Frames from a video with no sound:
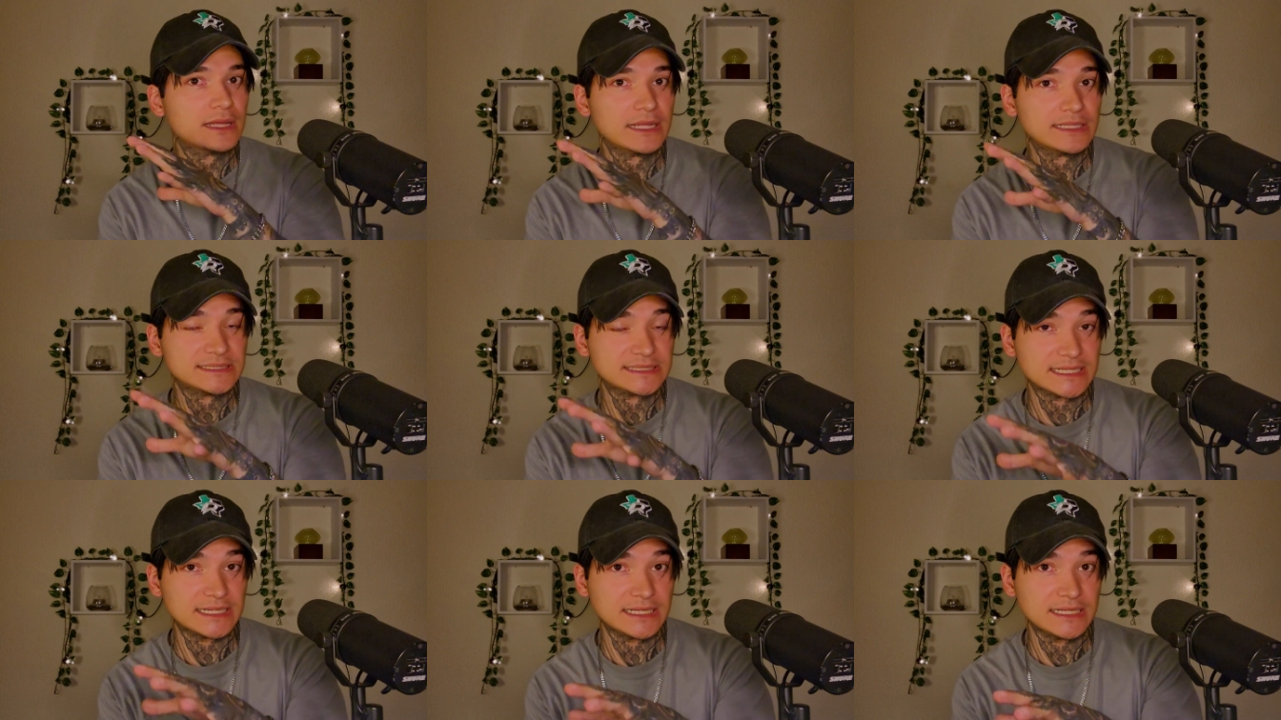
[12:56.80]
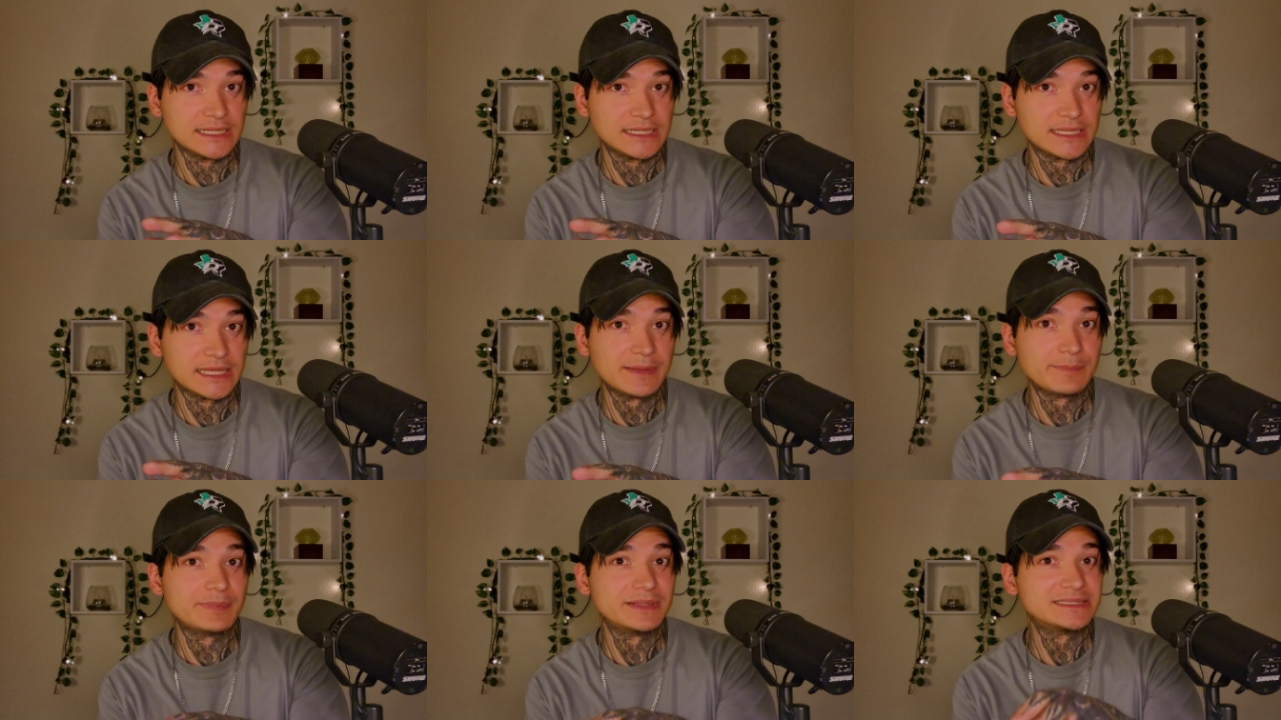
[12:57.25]
It's gonna
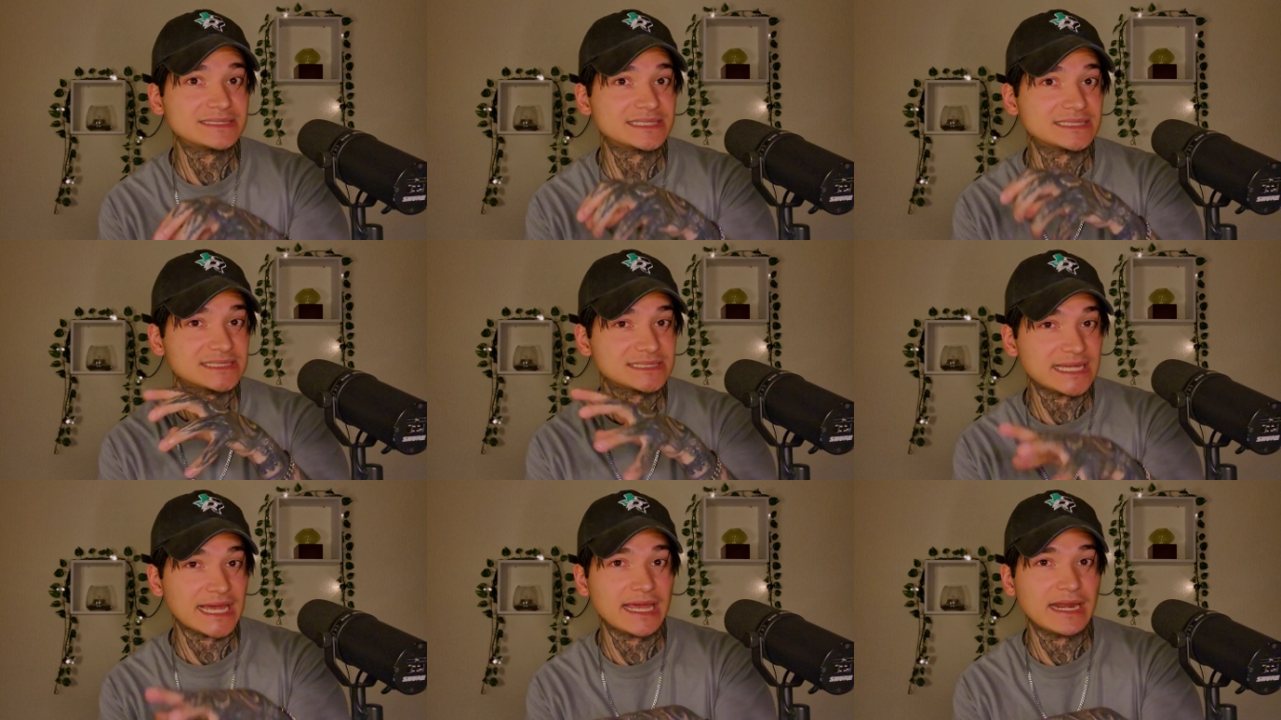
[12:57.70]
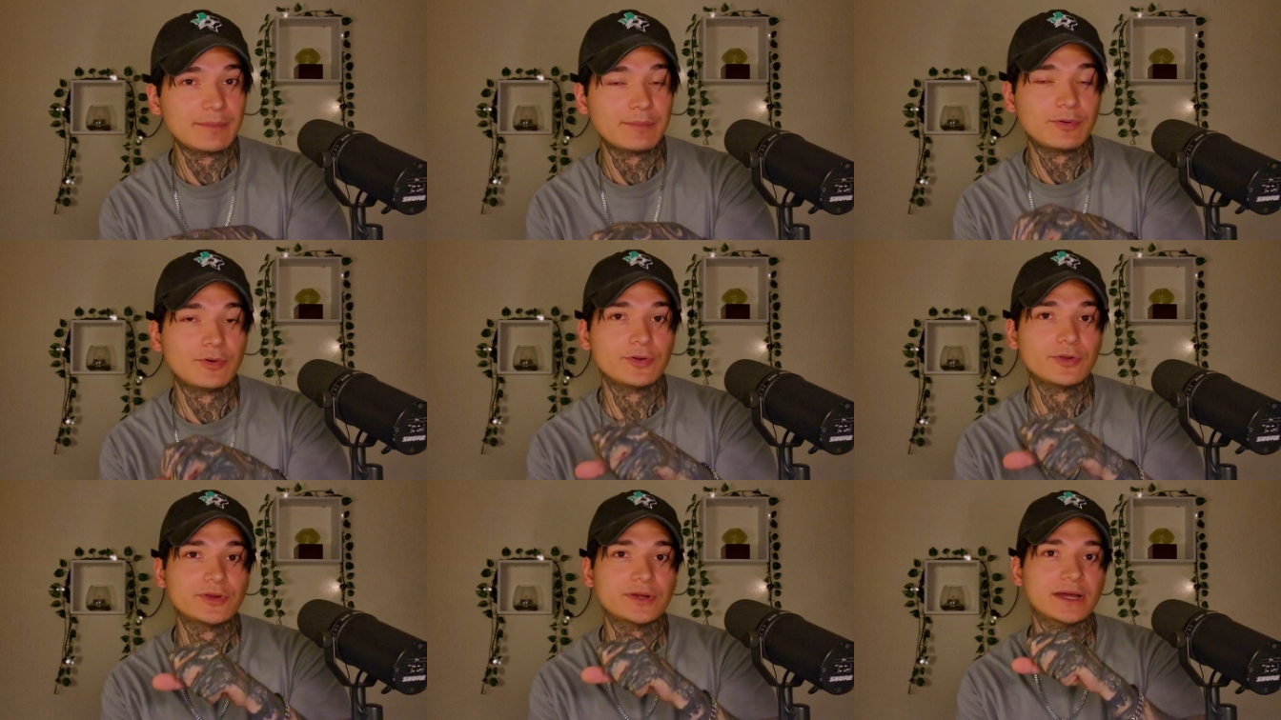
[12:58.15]
keep it
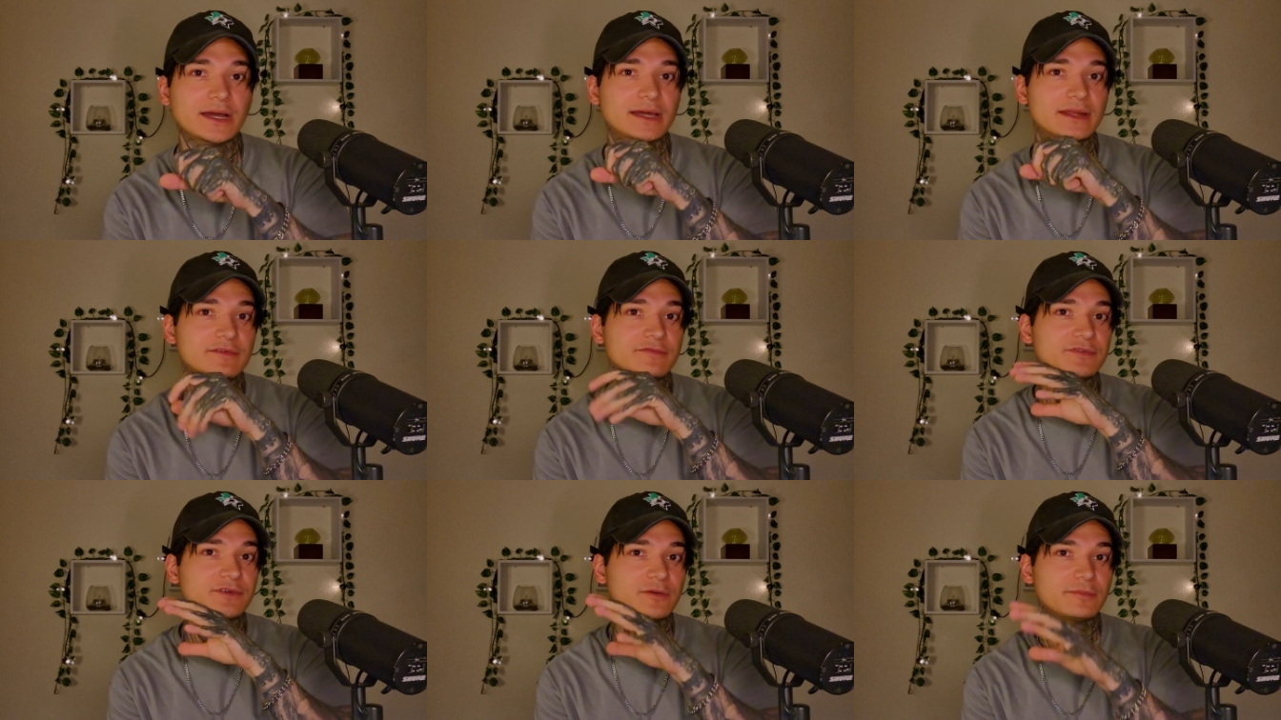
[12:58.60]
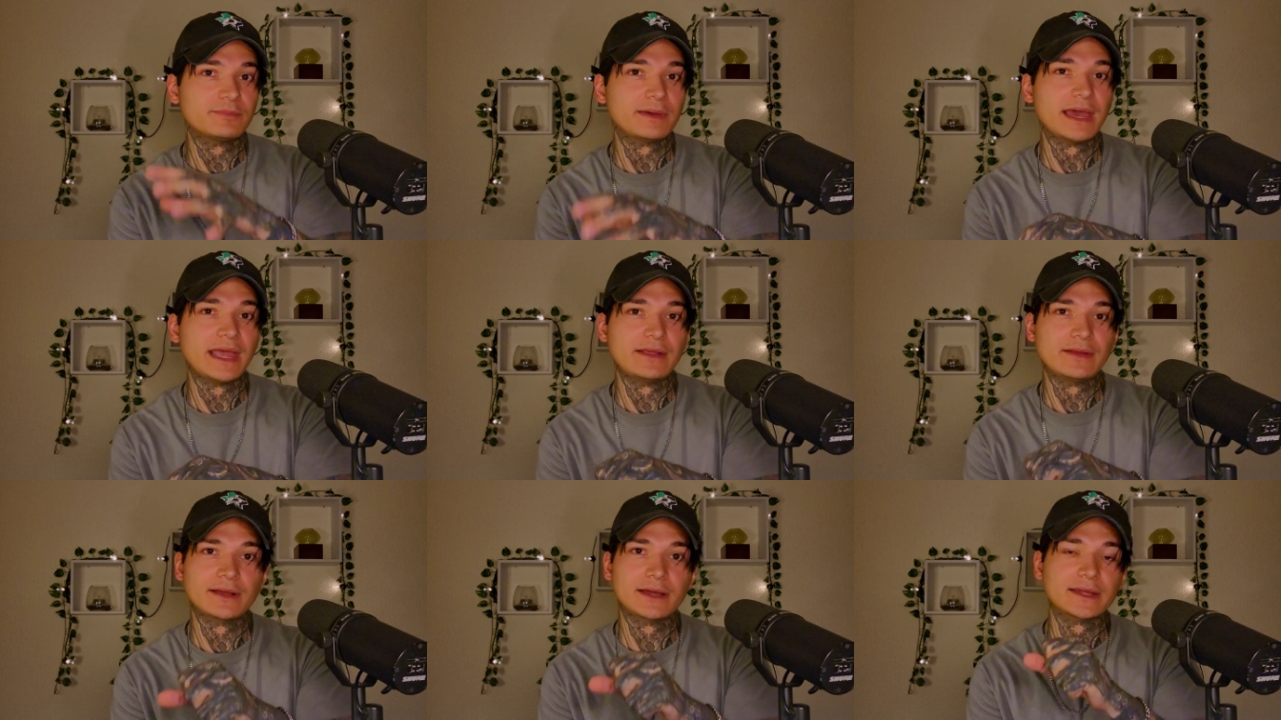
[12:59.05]
sustainable. You're not gonna feel
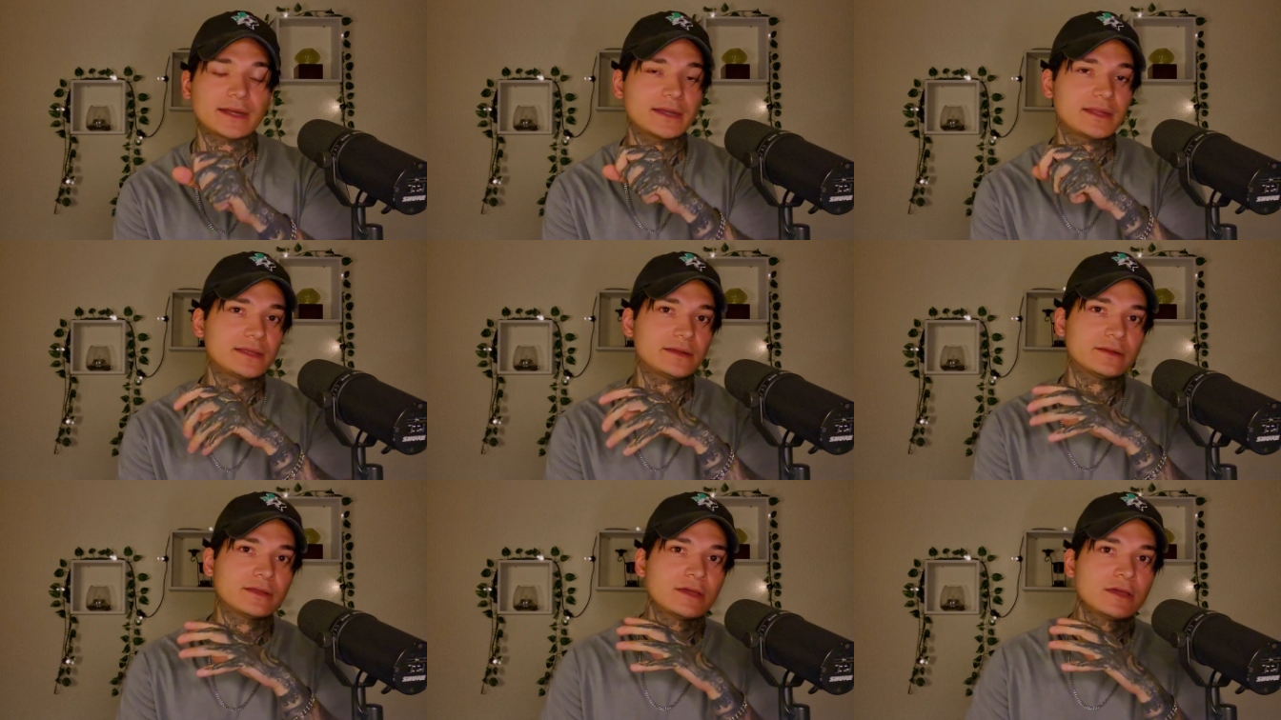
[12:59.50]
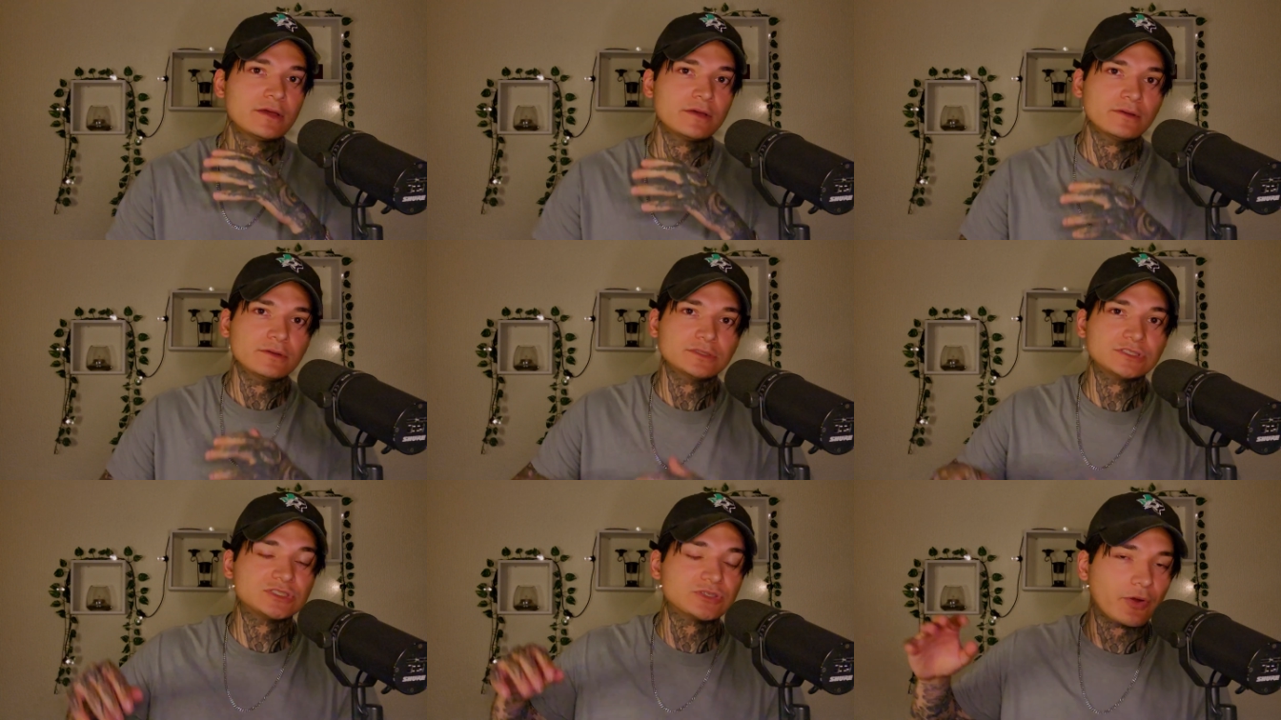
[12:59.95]
pain. You're not gonna need
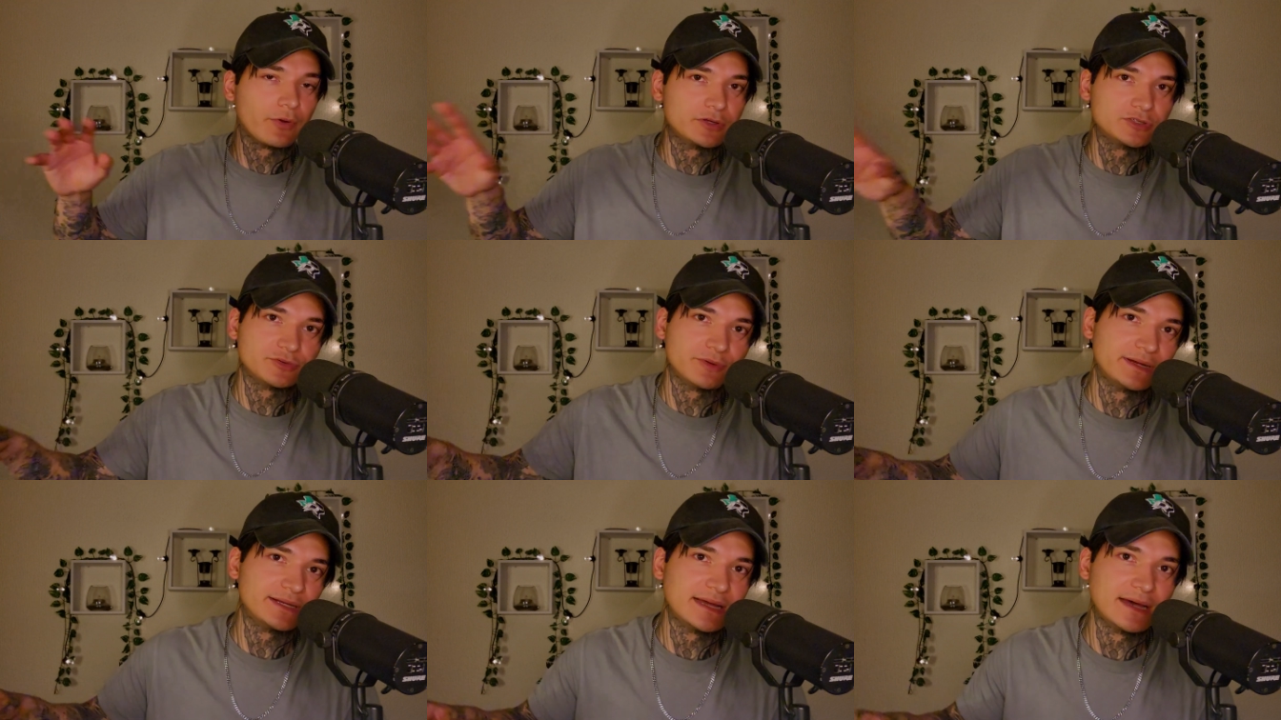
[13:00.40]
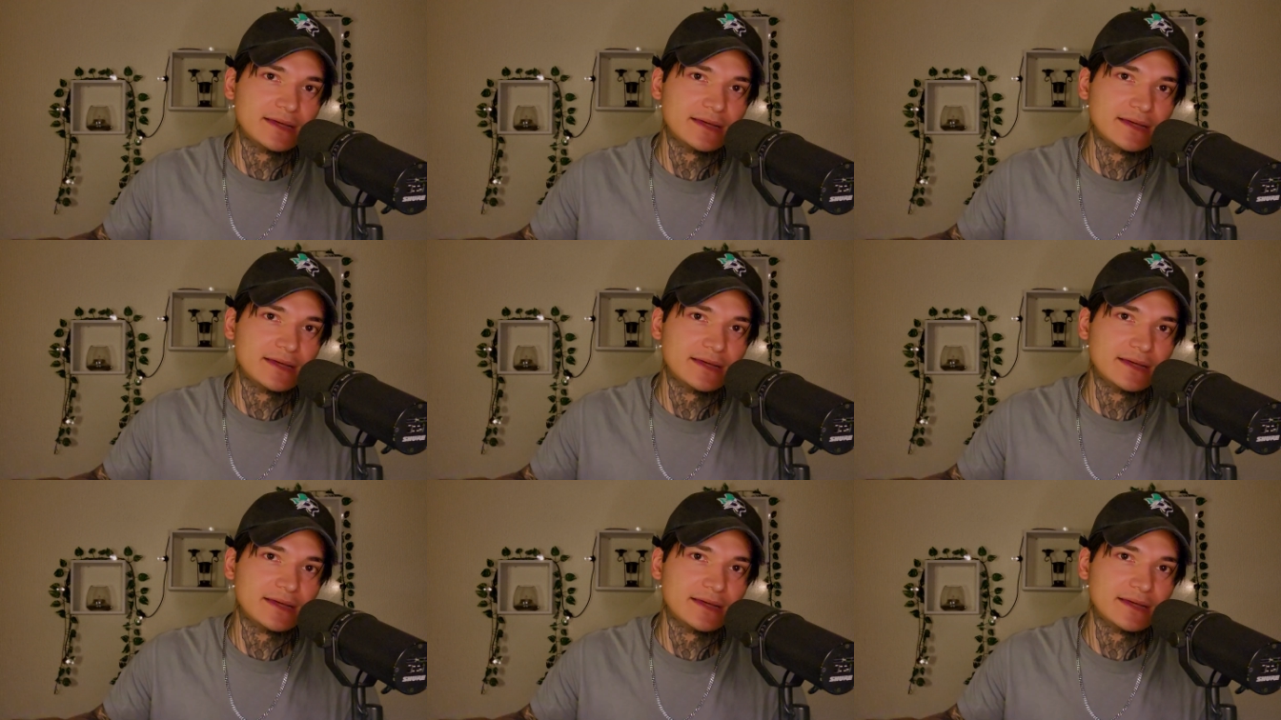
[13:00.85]
surgery